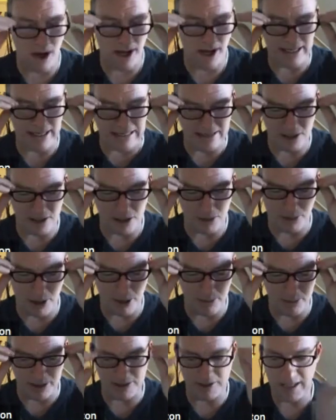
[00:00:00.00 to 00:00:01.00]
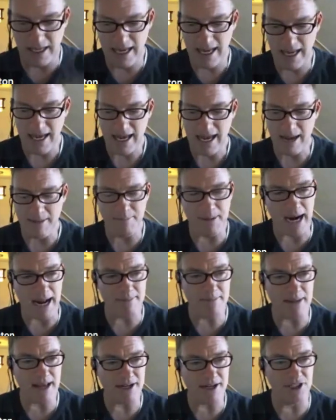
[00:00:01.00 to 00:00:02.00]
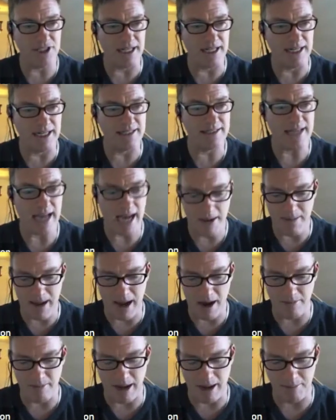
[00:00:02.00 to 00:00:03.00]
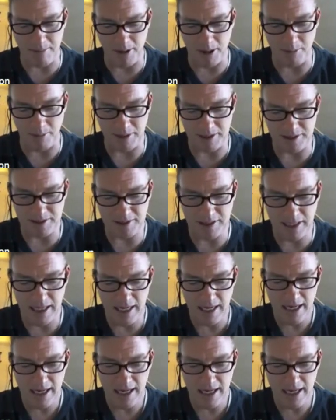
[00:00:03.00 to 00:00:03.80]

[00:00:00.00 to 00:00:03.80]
Phase 1 is the purpose, but I'm actually going to type out my purpose.